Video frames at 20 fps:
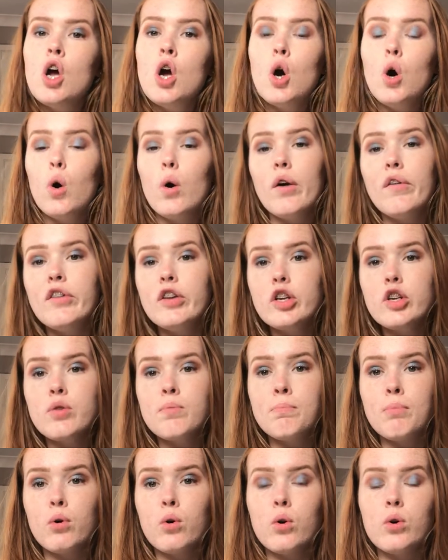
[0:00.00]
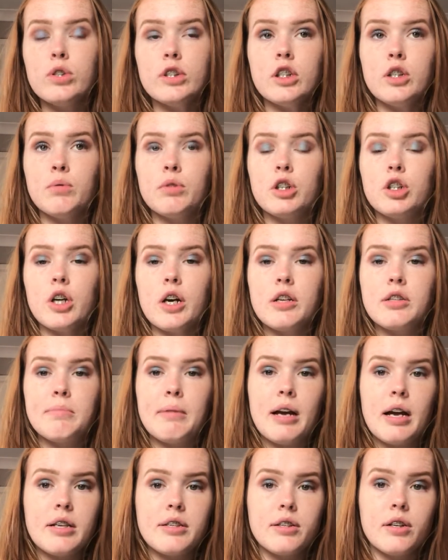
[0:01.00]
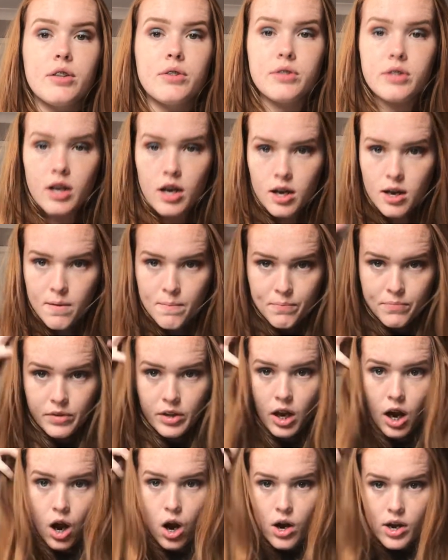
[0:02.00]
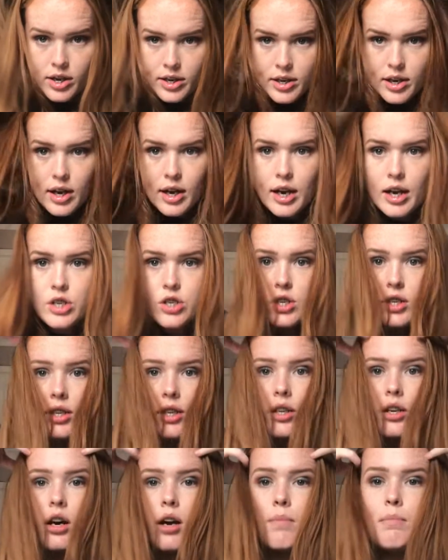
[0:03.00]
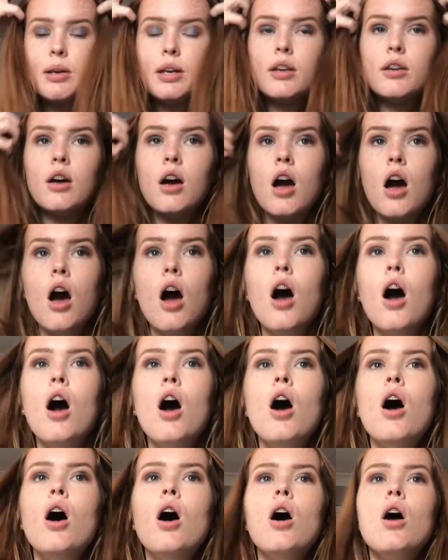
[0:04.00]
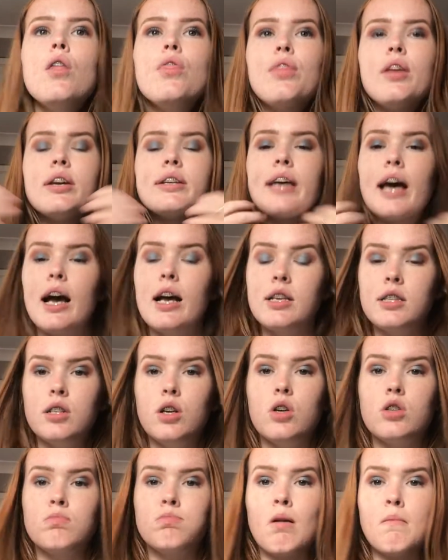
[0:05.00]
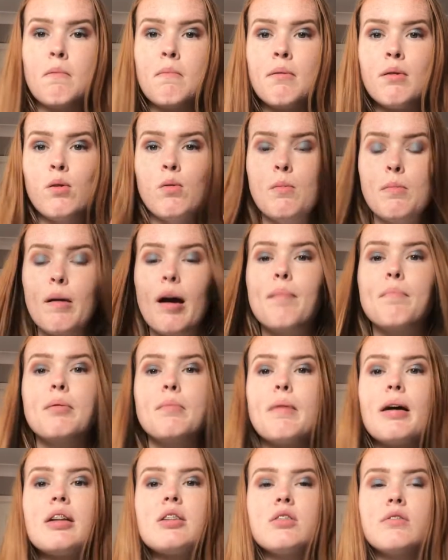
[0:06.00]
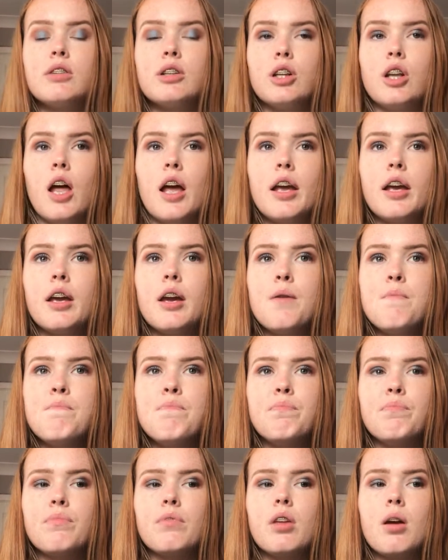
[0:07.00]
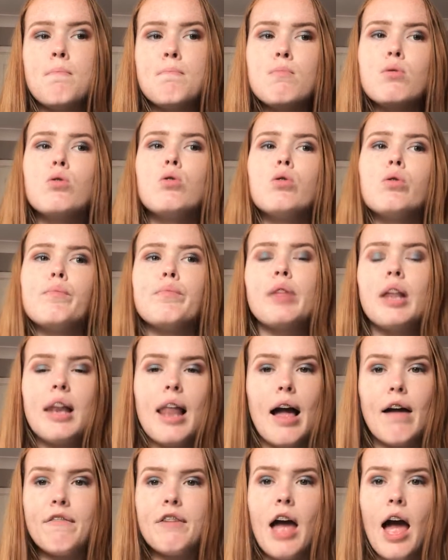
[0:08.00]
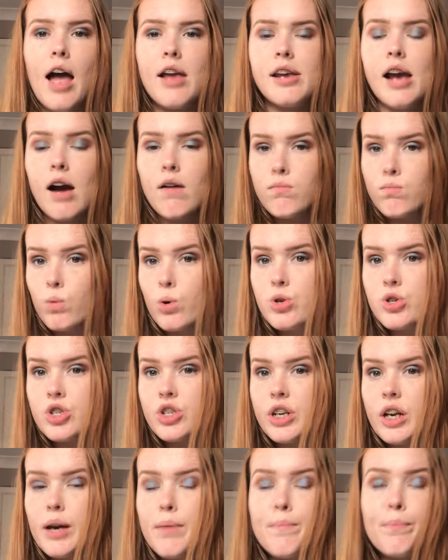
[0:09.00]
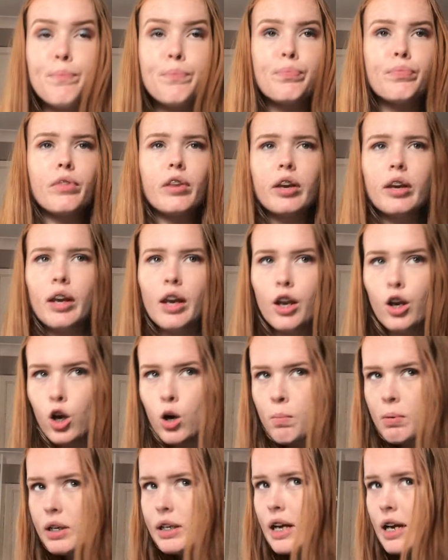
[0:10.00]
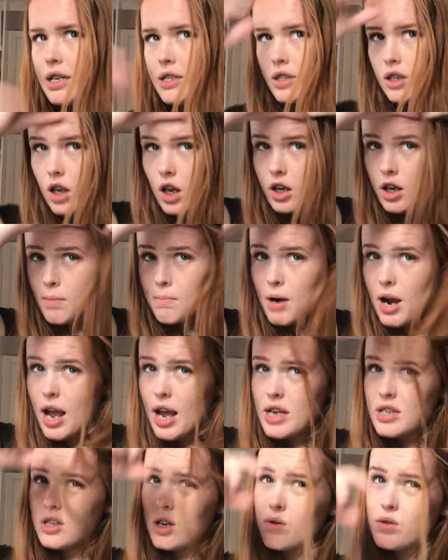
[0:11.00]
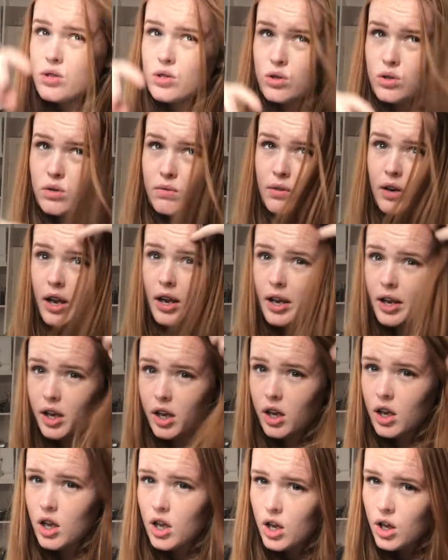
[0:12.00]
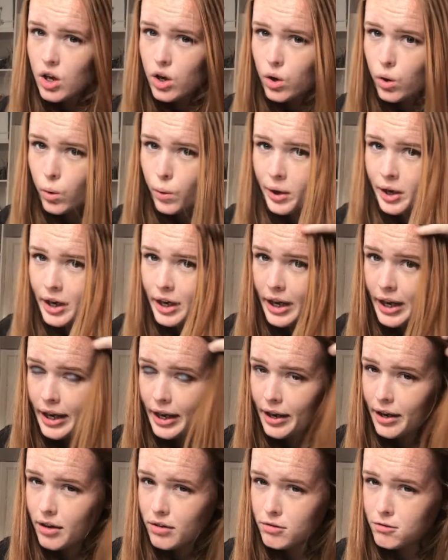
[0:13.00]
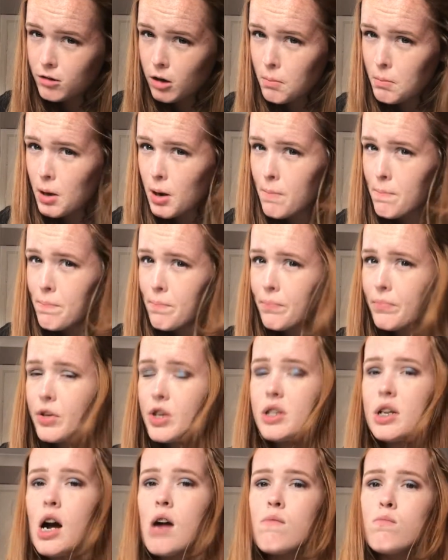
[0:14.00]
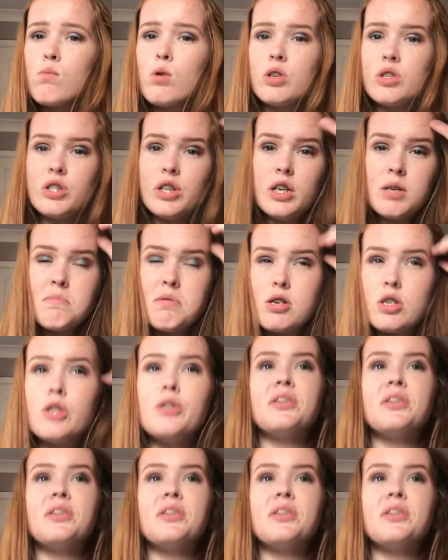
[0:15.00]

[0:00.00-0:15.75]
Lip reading: or if you're just bored and you want to try out some hairstyles. I mean, these hairstyles probably will be better on like more left hair, you haven't washed it in a couple of days. So like my hair's going sort of like oily from because I haven't washed it in about 2